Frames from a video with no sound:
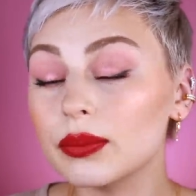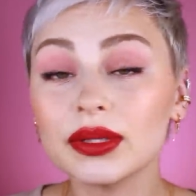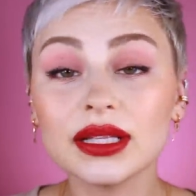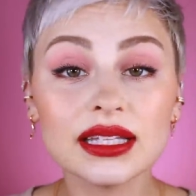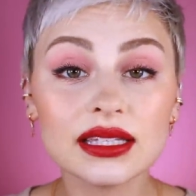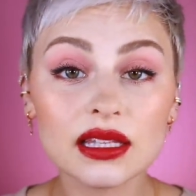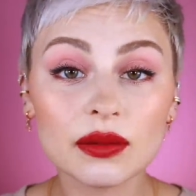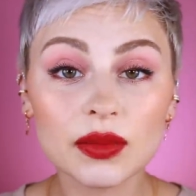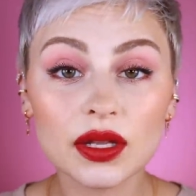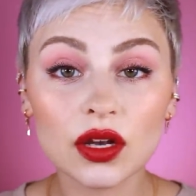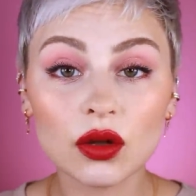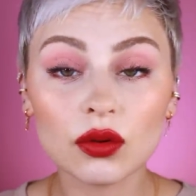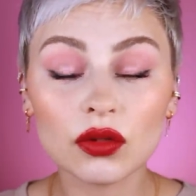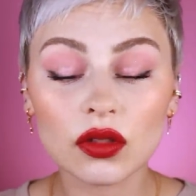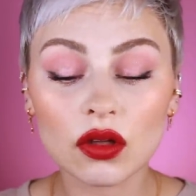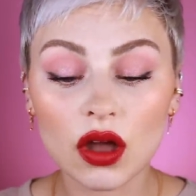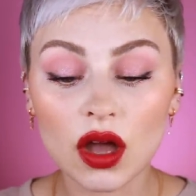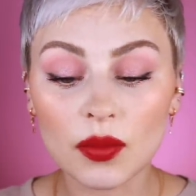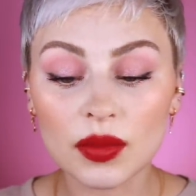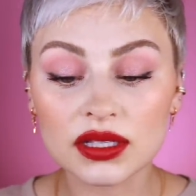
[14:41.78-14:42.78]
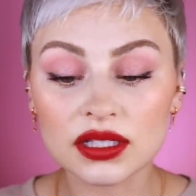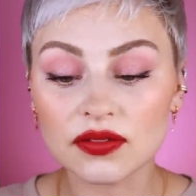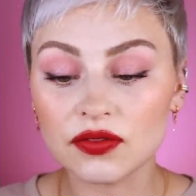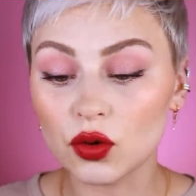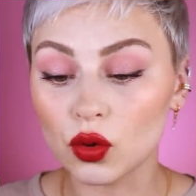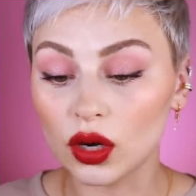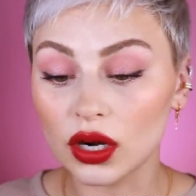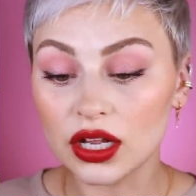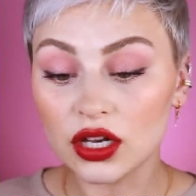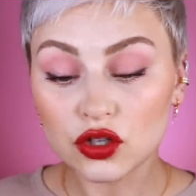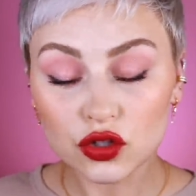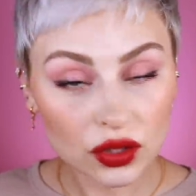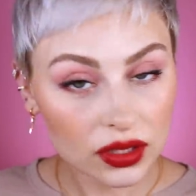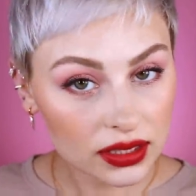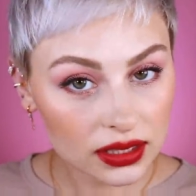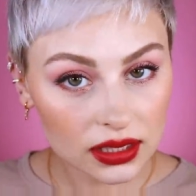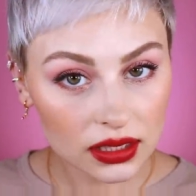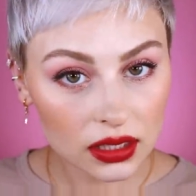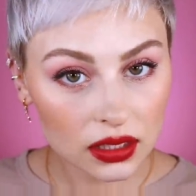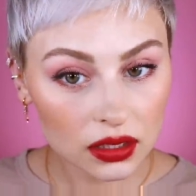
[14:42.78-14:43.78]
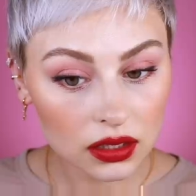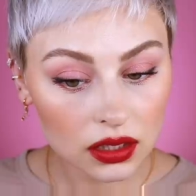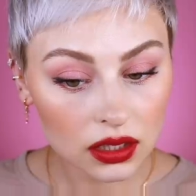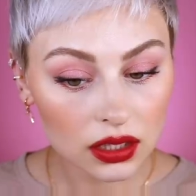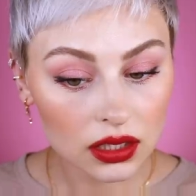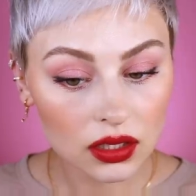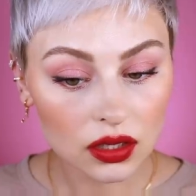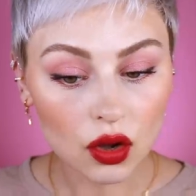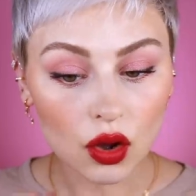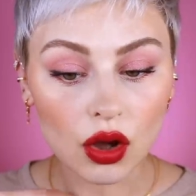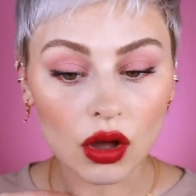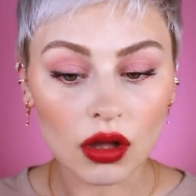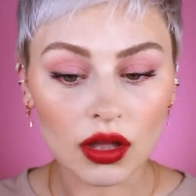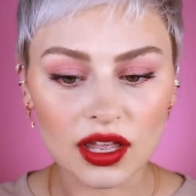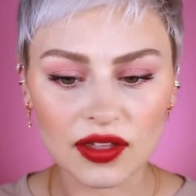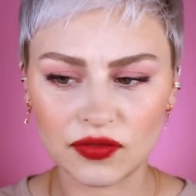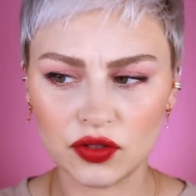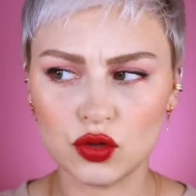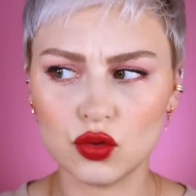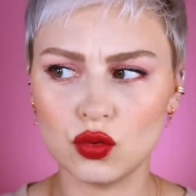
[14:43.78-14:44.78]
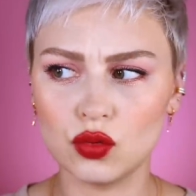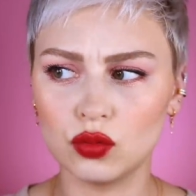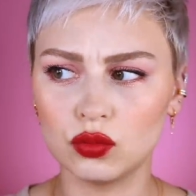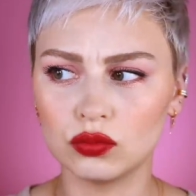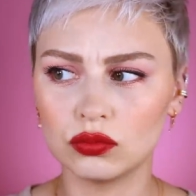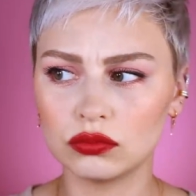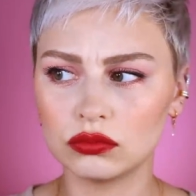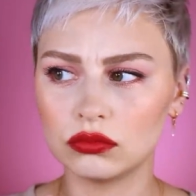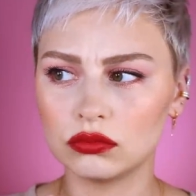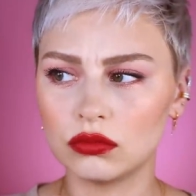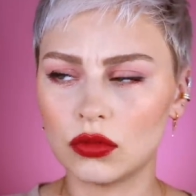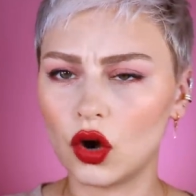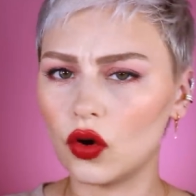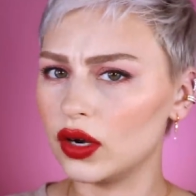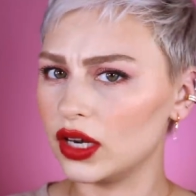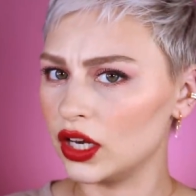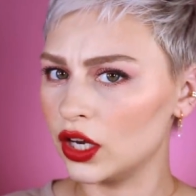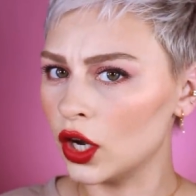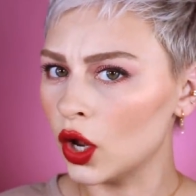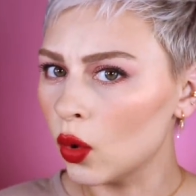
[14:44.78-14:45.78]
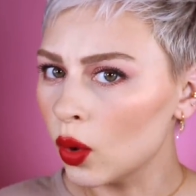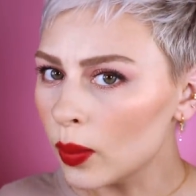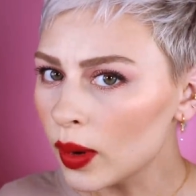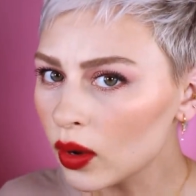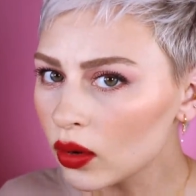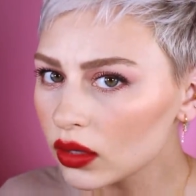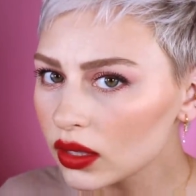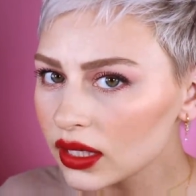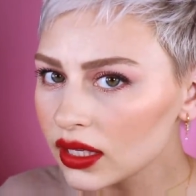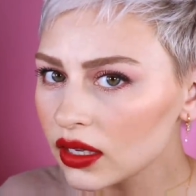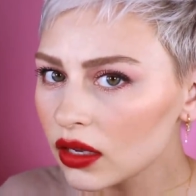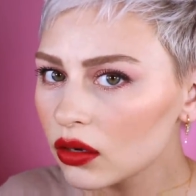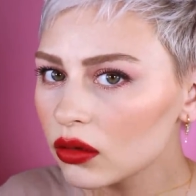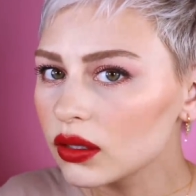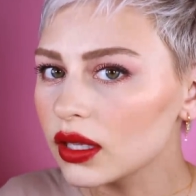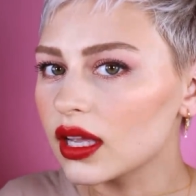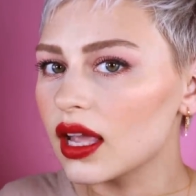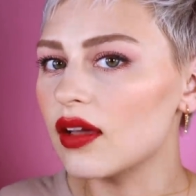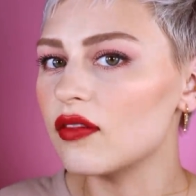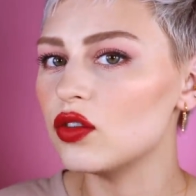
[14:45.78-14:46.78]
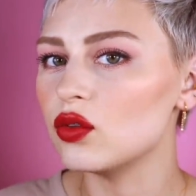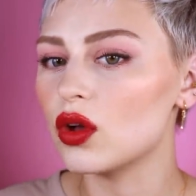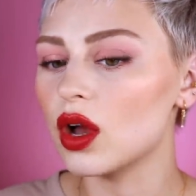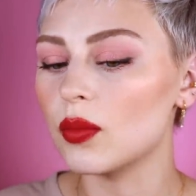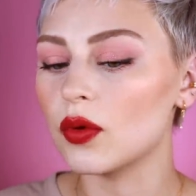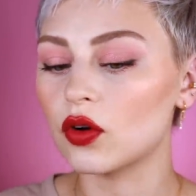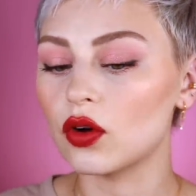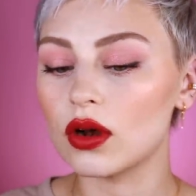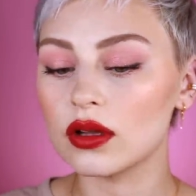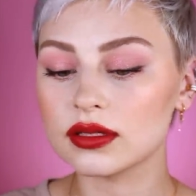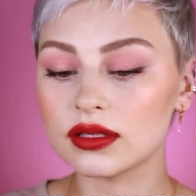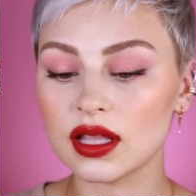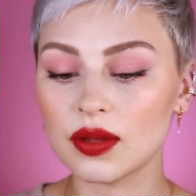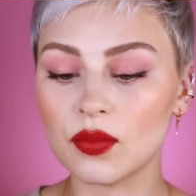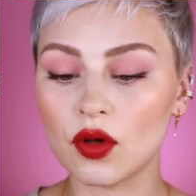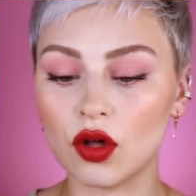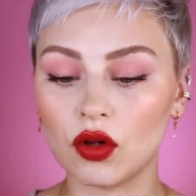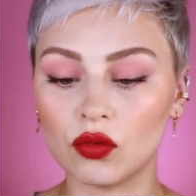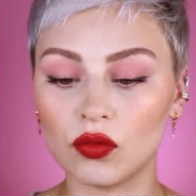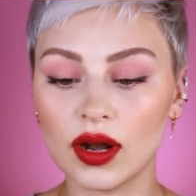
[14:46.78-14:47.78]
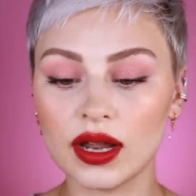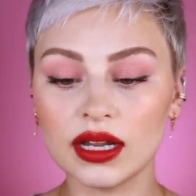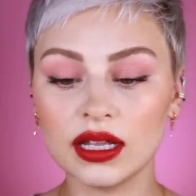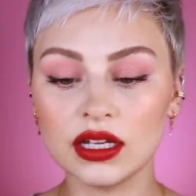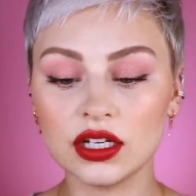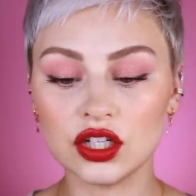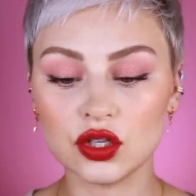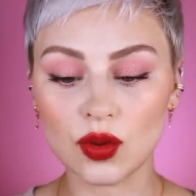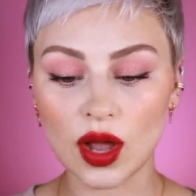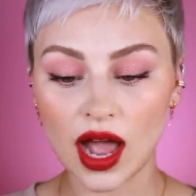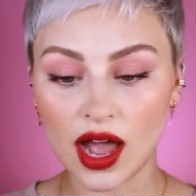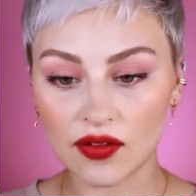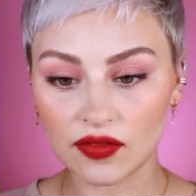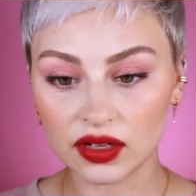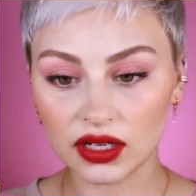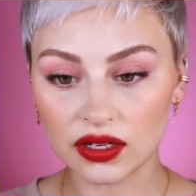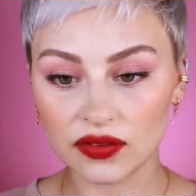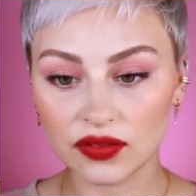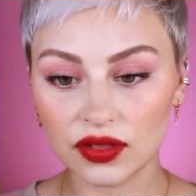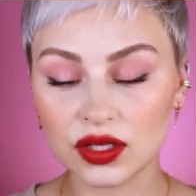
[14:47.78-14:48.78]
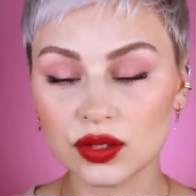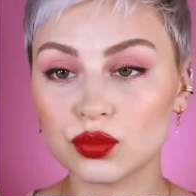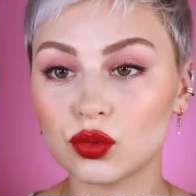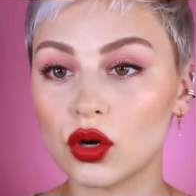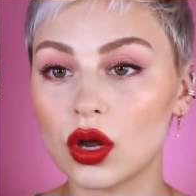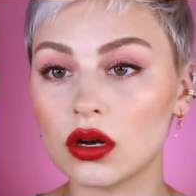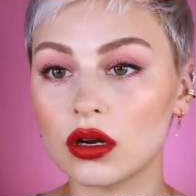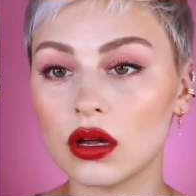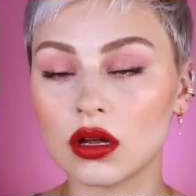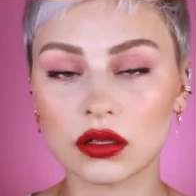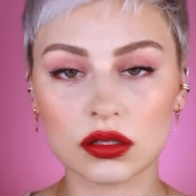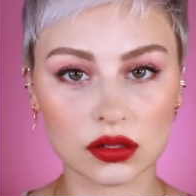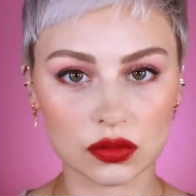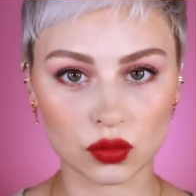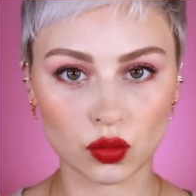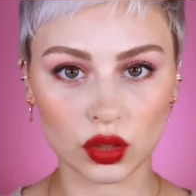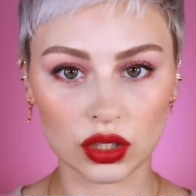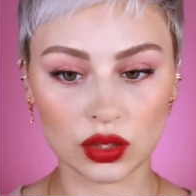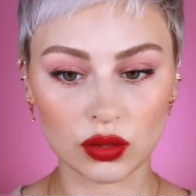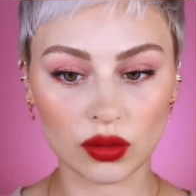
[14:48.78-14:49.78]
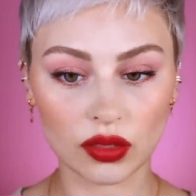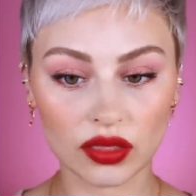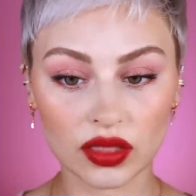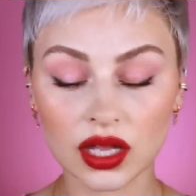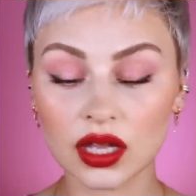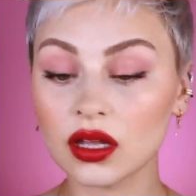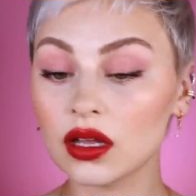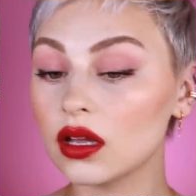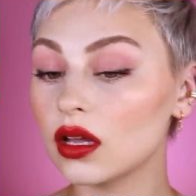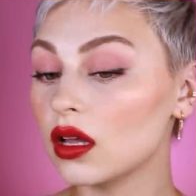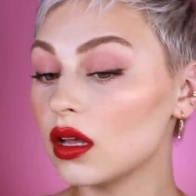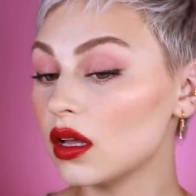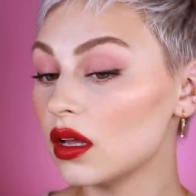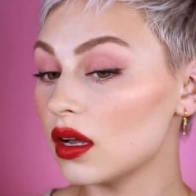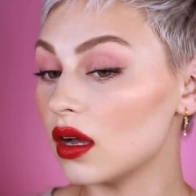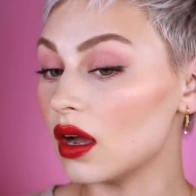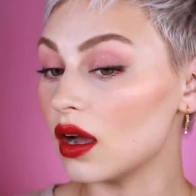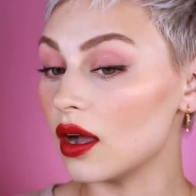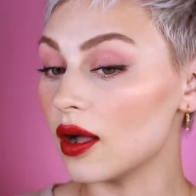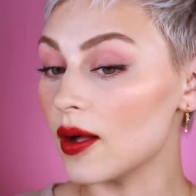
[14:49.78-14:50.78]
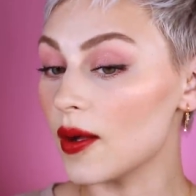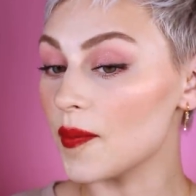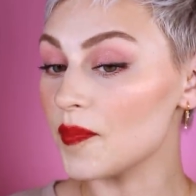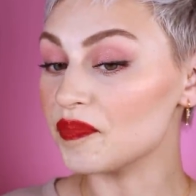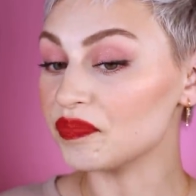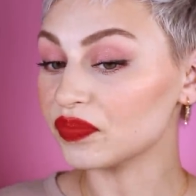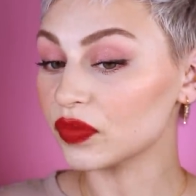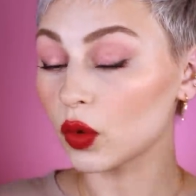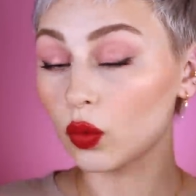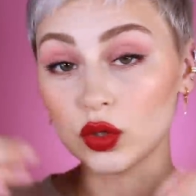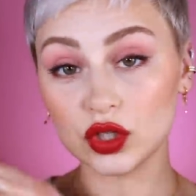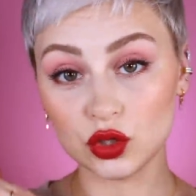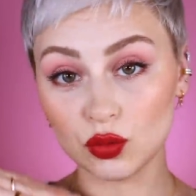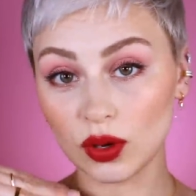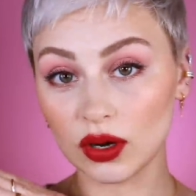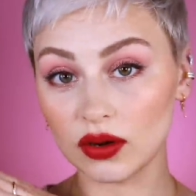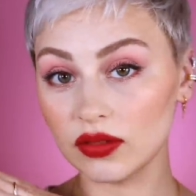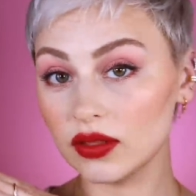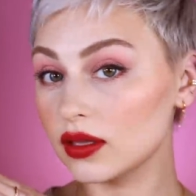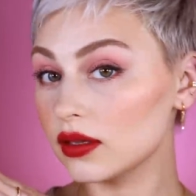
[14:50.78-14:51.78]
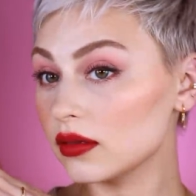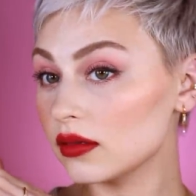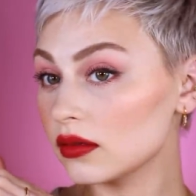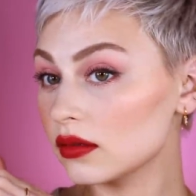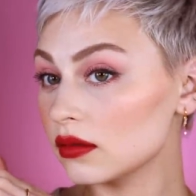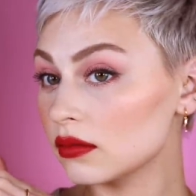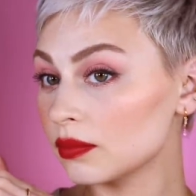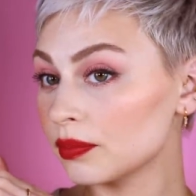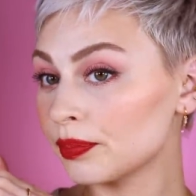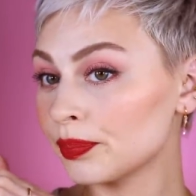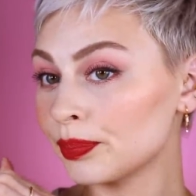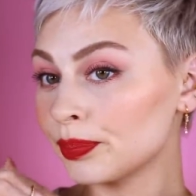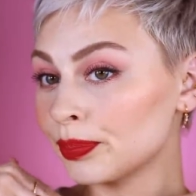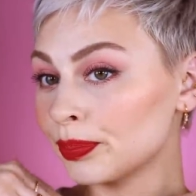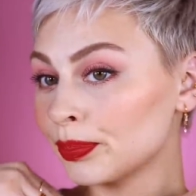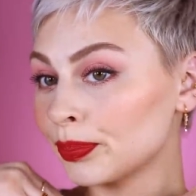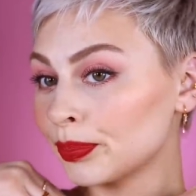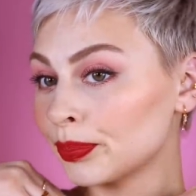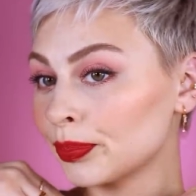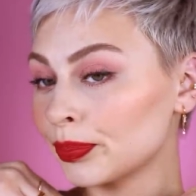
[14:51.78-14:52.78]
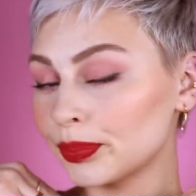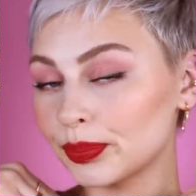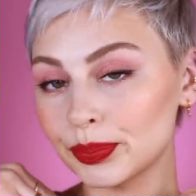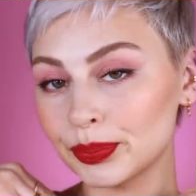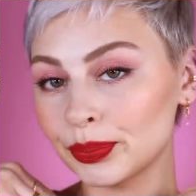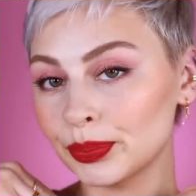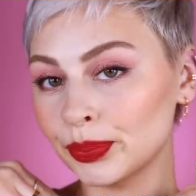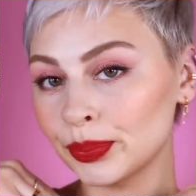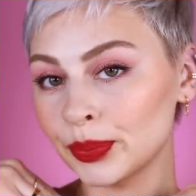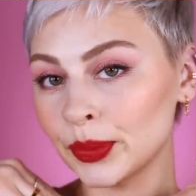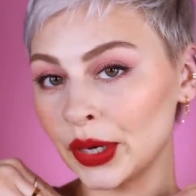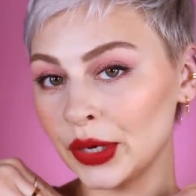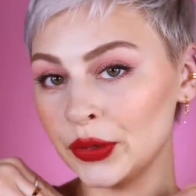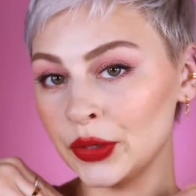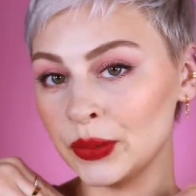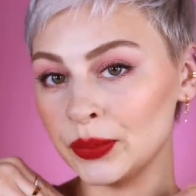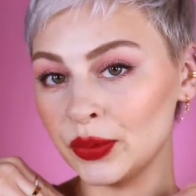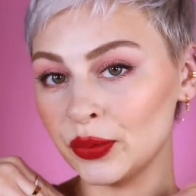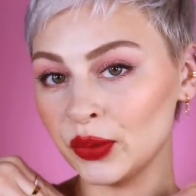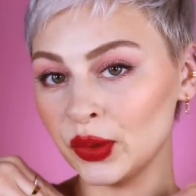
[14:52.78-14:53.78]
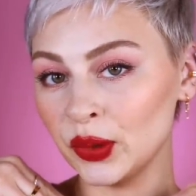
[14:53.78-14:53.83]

please let me know in the comments if you are interested, if you already know about Clio. Like, have you come across them already? Do you have any of these products? What do you think? Would you wear this? Are you gonna be